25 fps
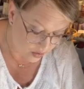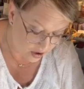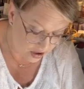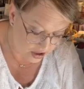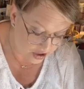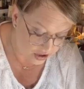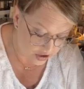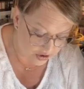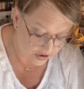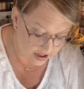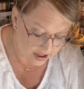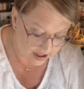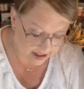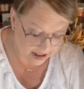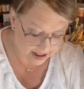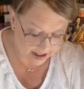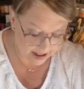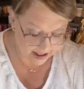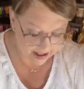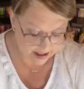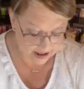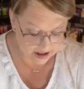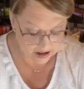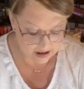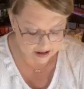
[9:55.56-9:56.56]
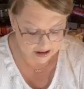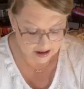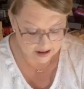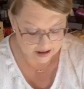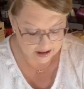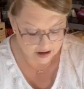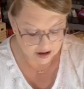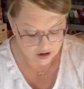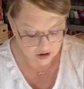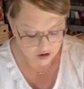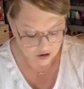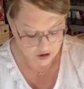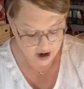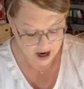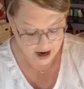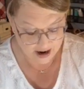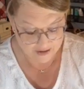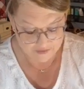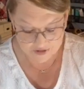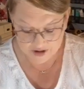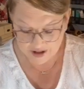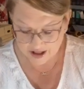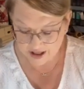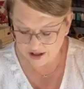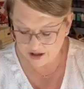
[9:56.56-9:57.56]
where you can get
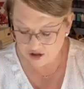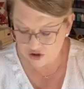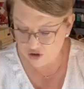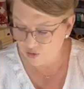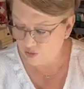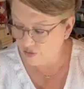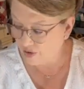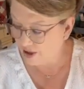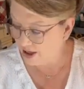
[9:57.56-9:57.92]
crafting